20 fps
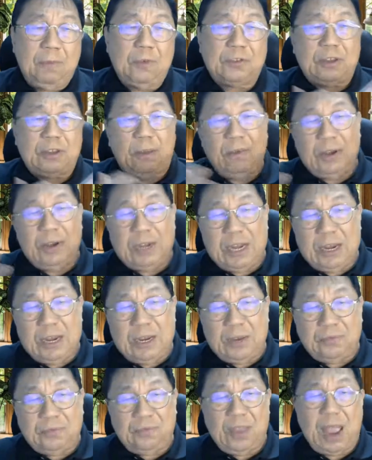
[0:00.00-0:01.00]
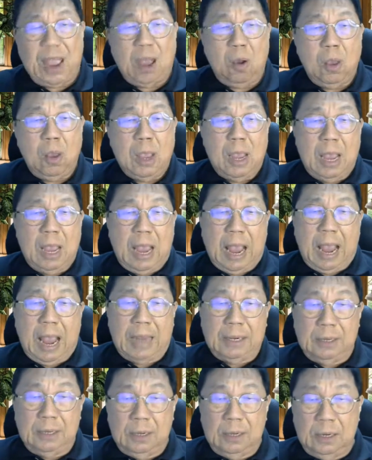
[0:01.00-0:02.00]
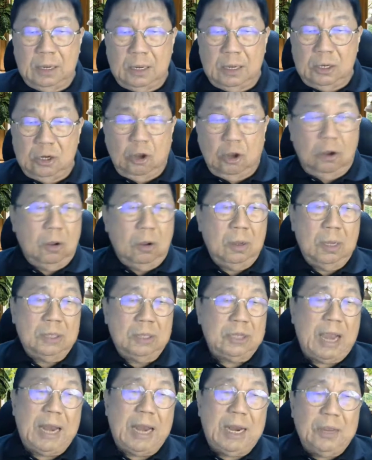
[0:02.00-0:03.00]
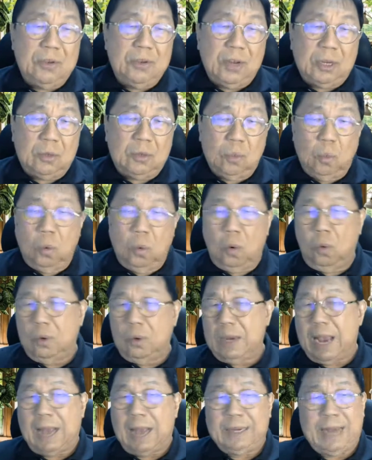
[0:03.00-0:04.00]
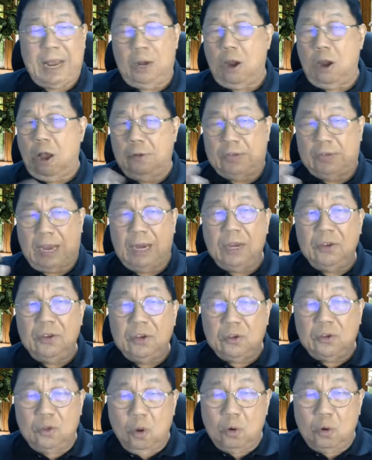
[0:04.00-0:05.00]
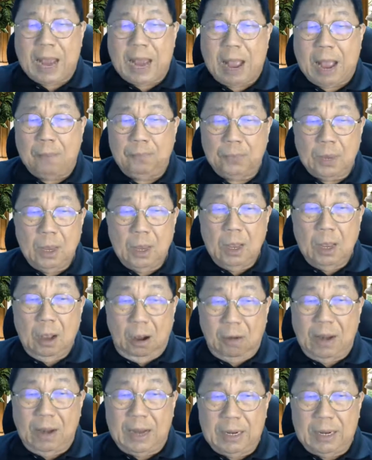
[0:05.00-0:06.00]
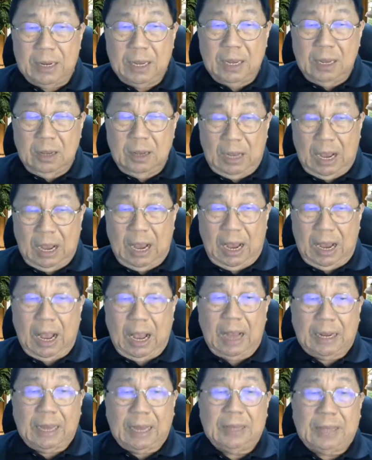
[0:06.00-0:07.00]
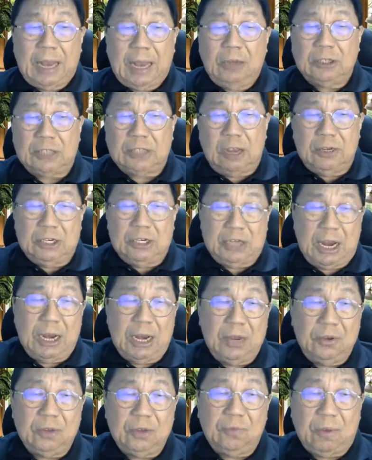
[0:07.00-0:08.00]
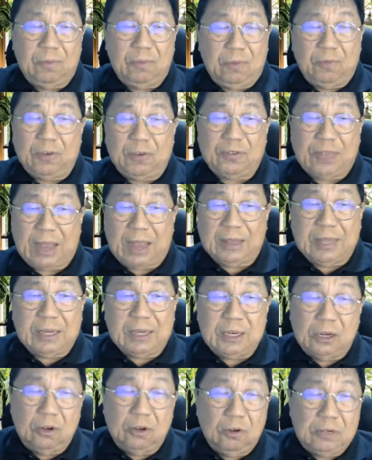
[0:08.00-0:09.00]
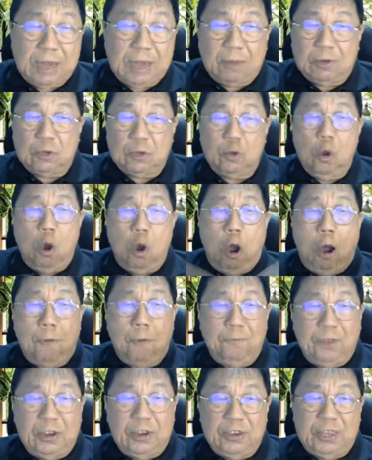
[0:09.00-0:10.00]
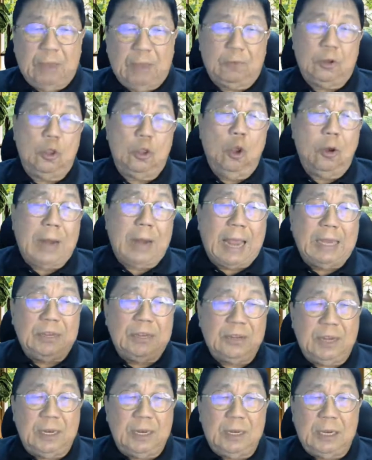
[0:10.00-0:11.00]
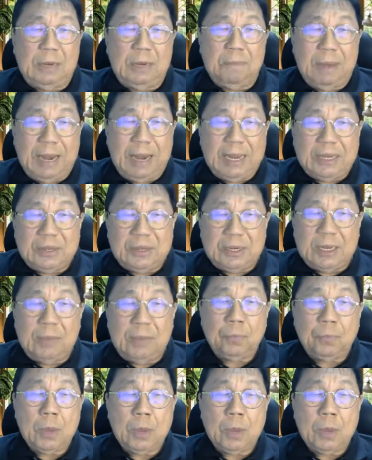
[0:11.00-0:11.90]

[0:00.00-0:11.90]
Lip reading: for 17 years now, and challenges. Whoa, yeah, there are a lot of challenges, no doubt. All right. I can tell you some of the challenges. When we first started, there was no office, there was no license in Malaysia.